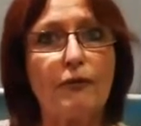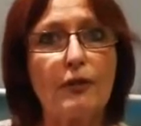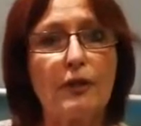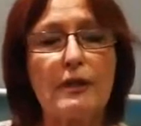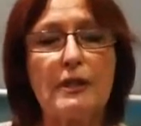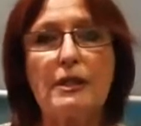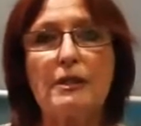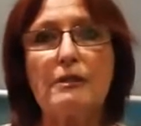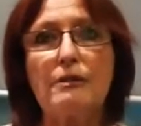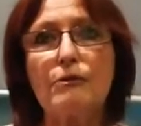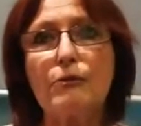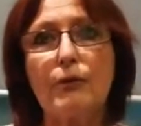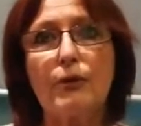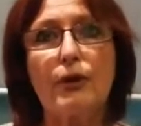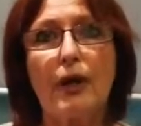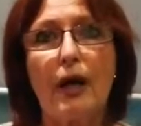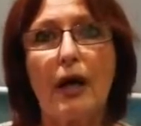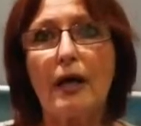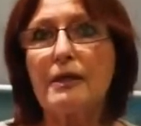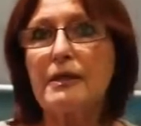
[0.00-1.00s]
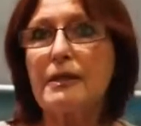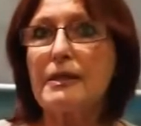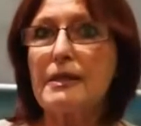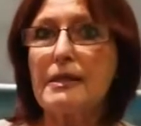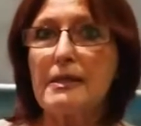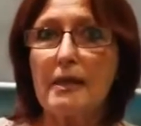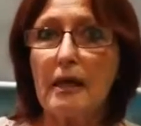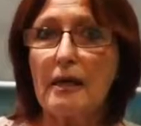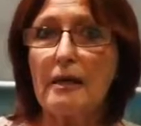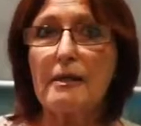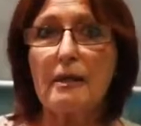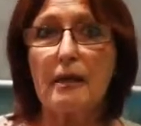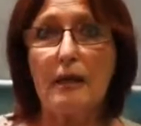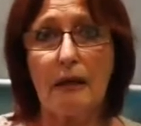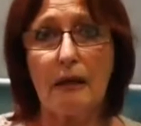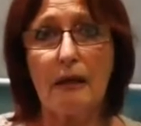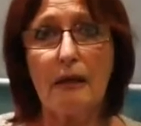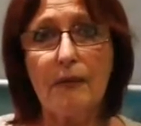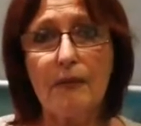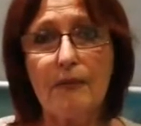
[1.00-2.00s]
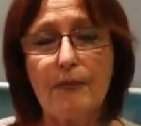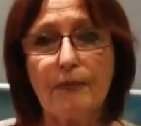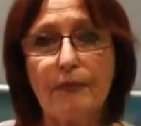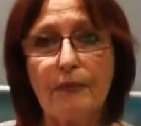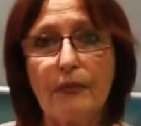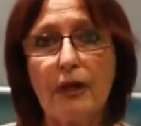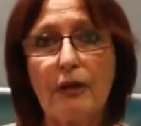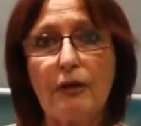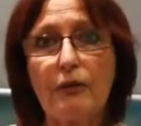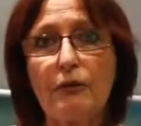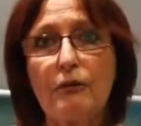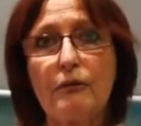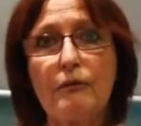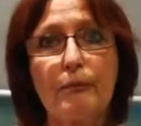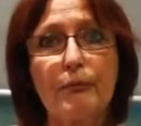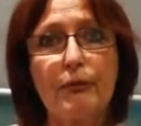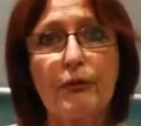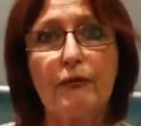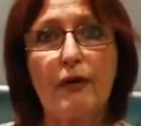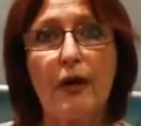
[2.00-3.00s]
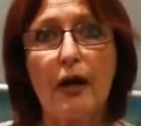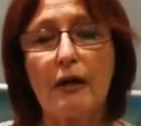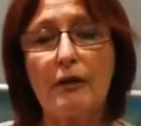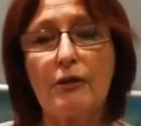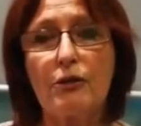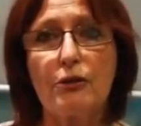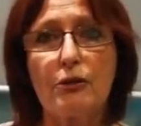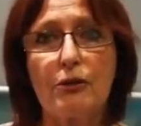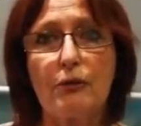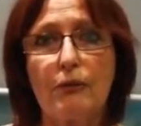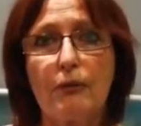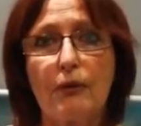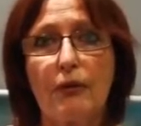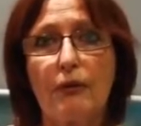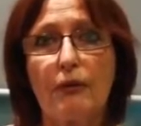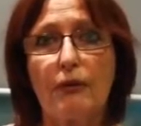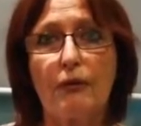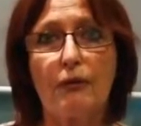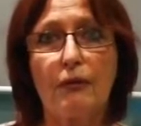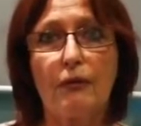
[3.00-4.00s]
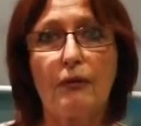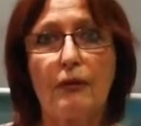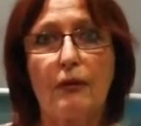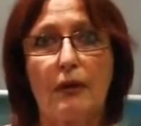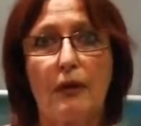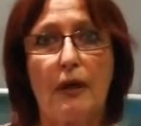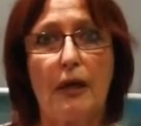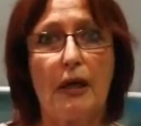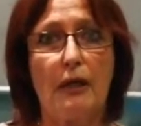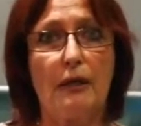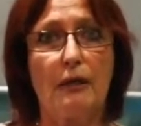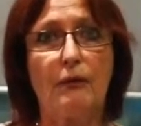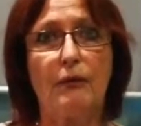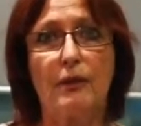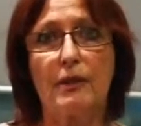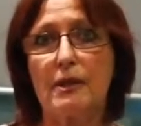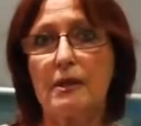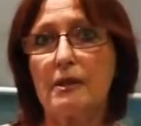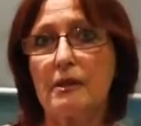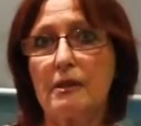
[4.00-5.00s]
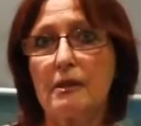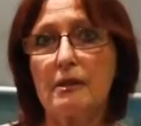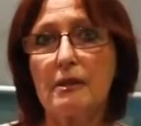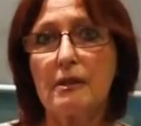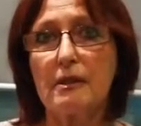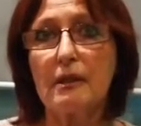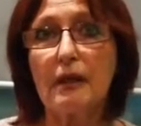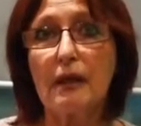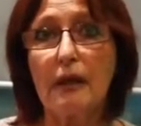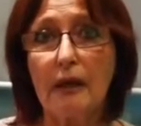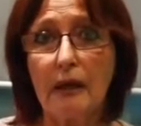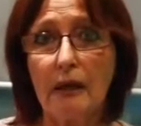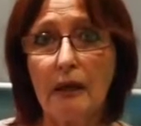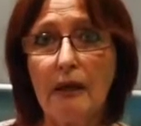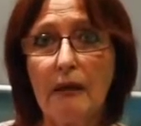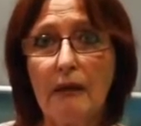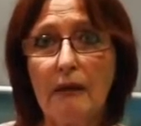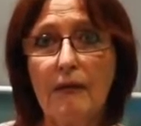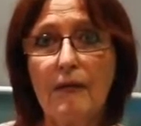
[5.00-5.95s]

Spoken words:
it didn't work out at state care. They couldn't provide her with adequate care.